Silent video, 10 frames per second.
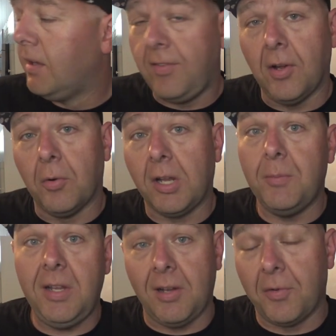so we're going
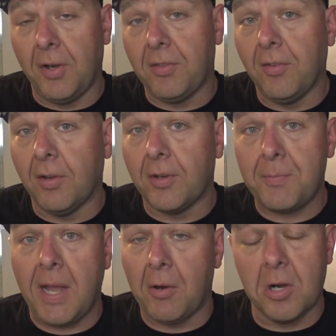to be converting those over to
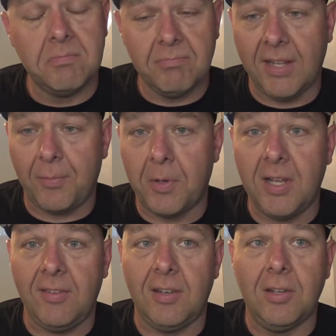power. That's
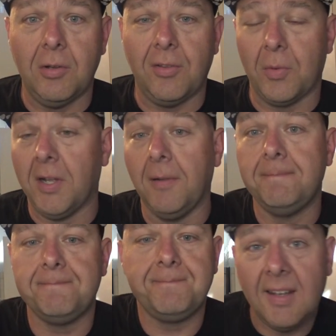pretty easy to do as well.